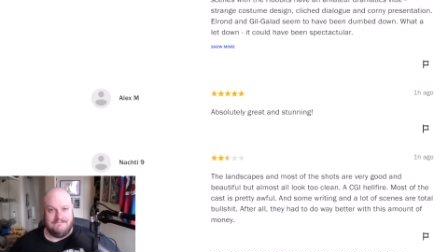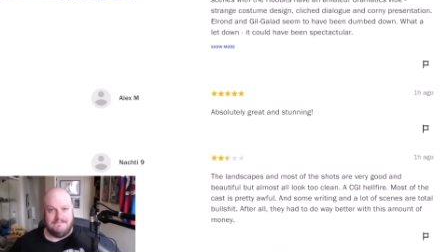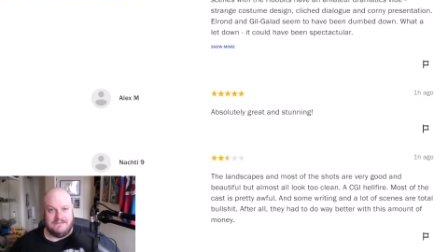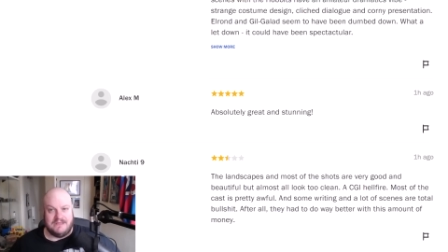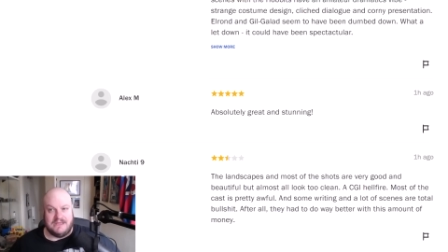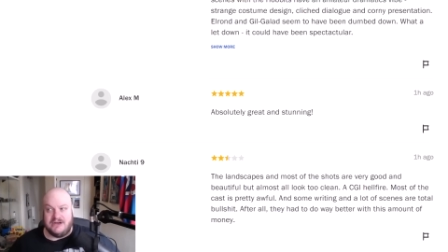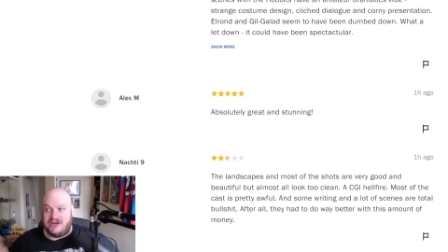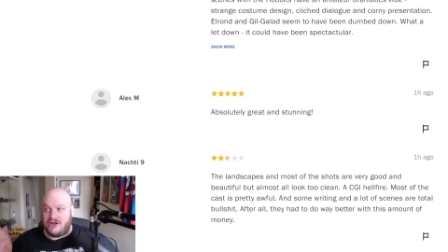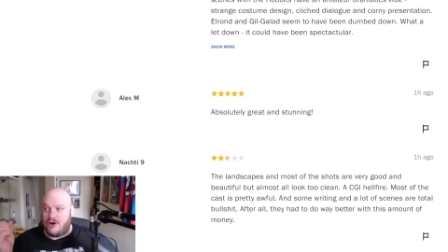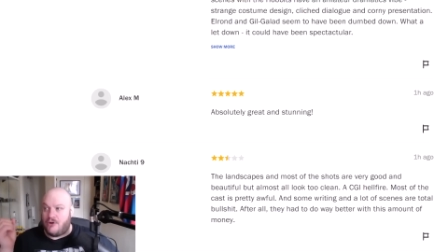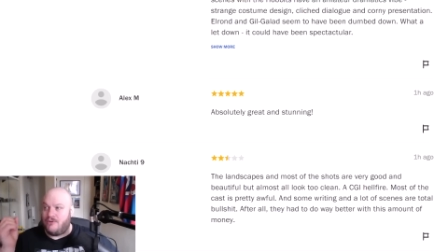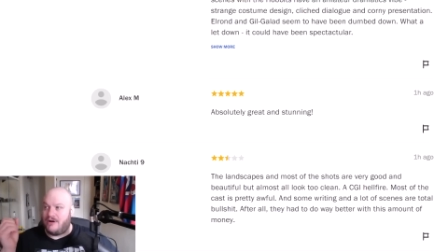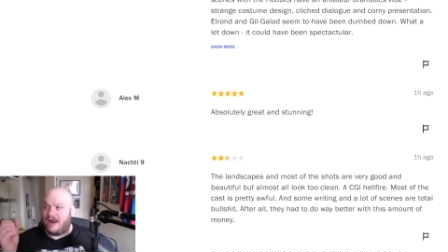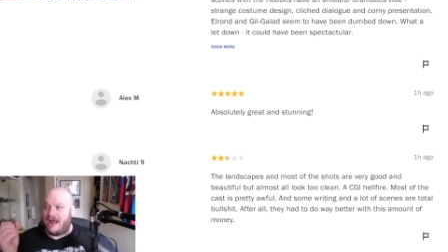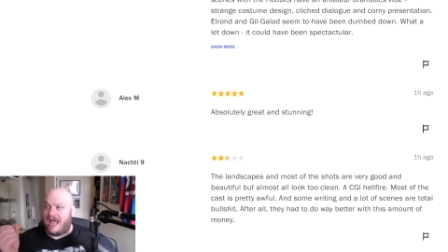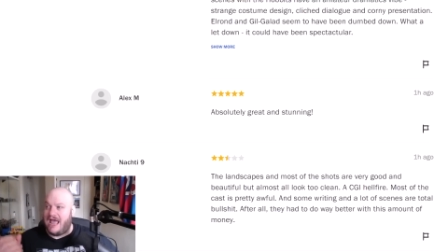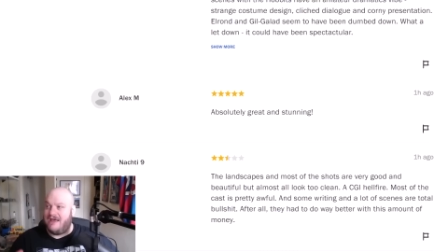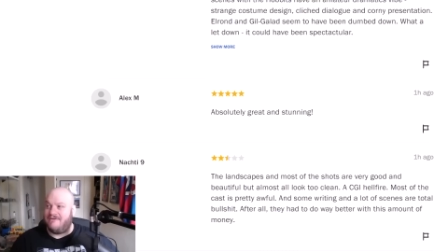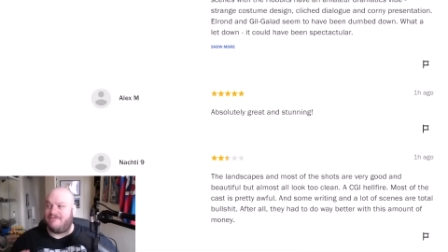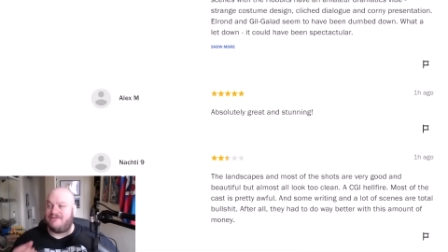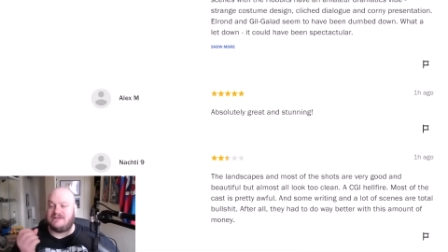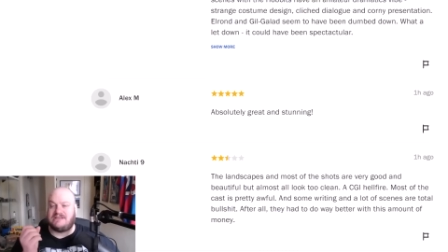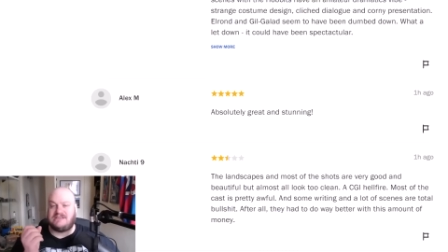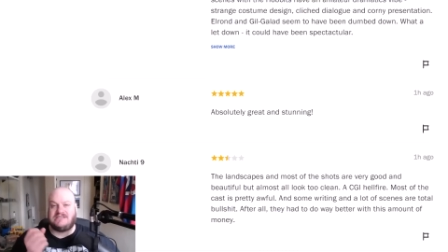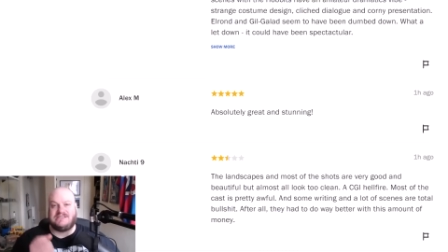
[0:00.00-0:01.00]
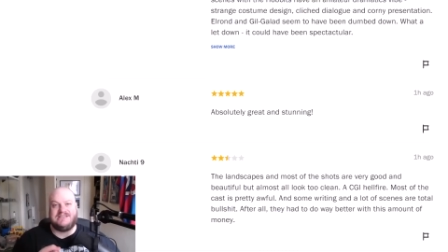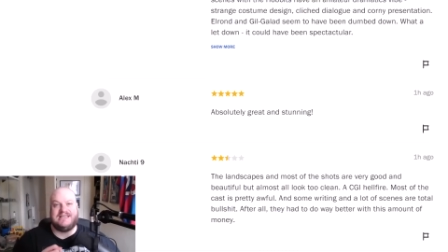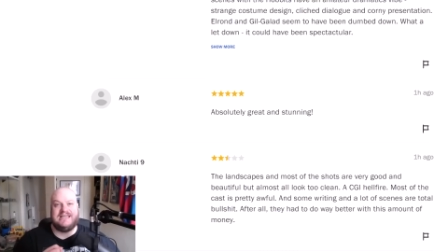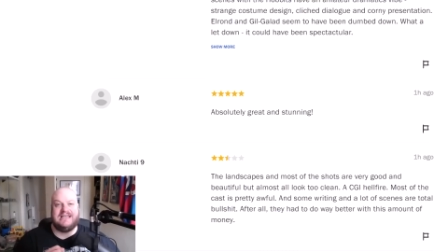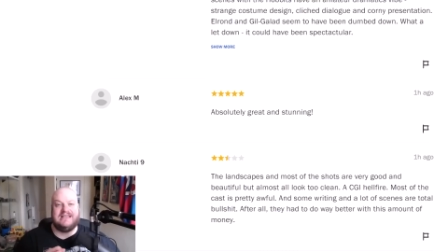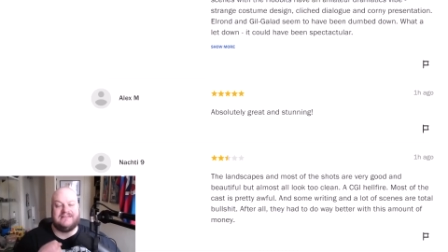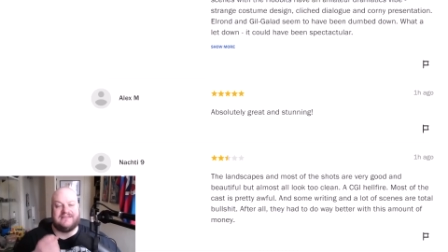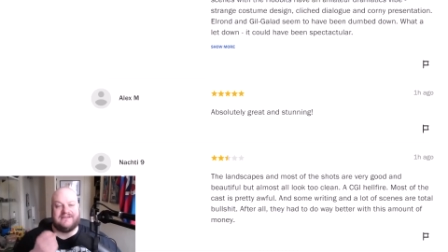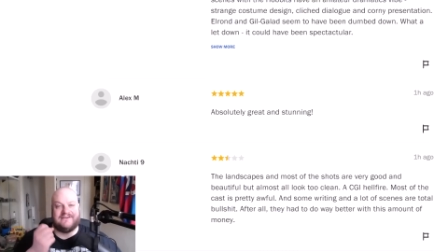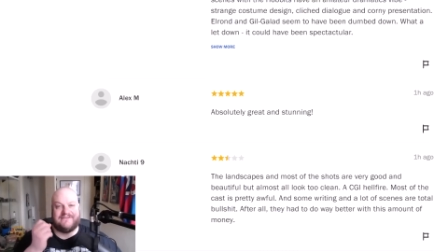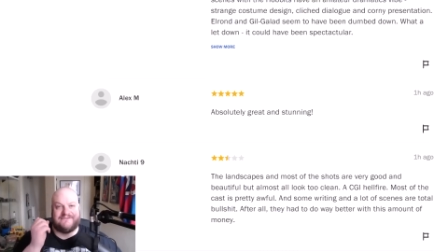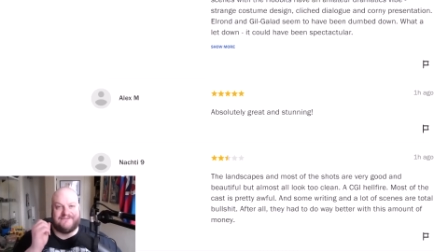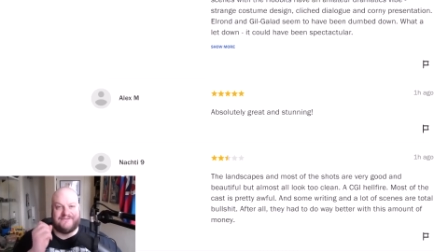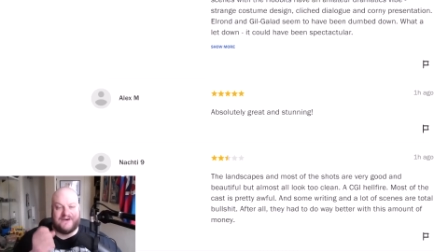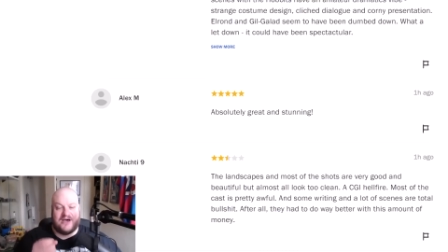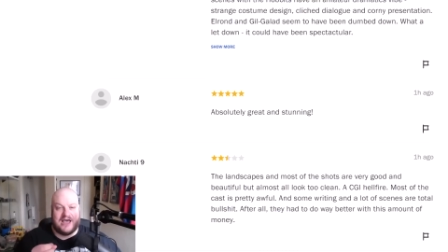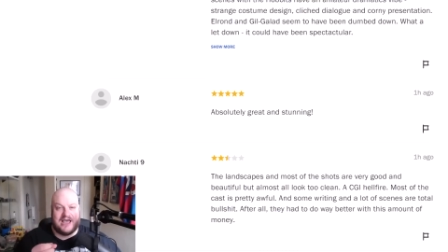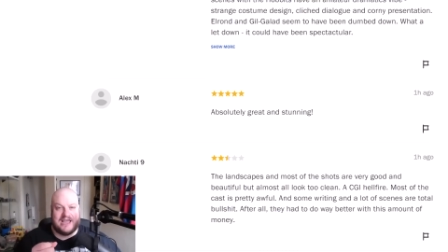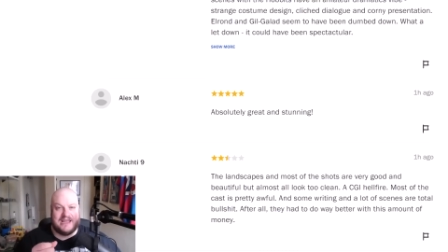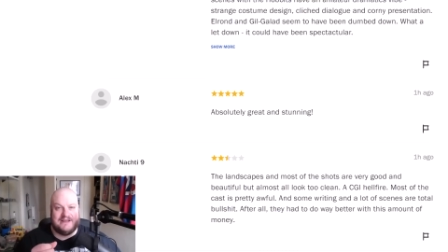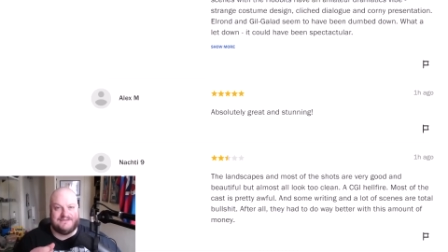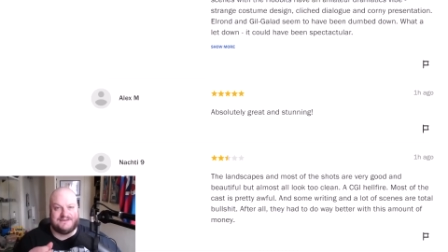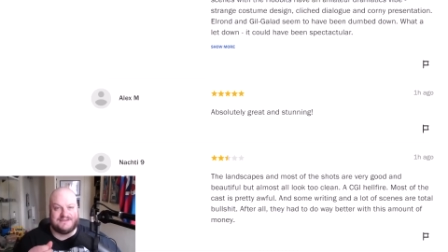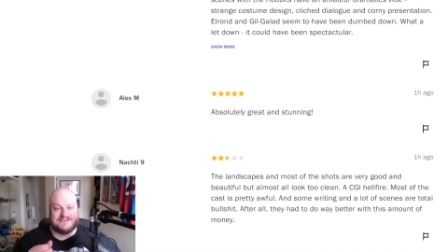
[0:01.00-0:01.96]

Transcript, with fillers: You don't ever see the five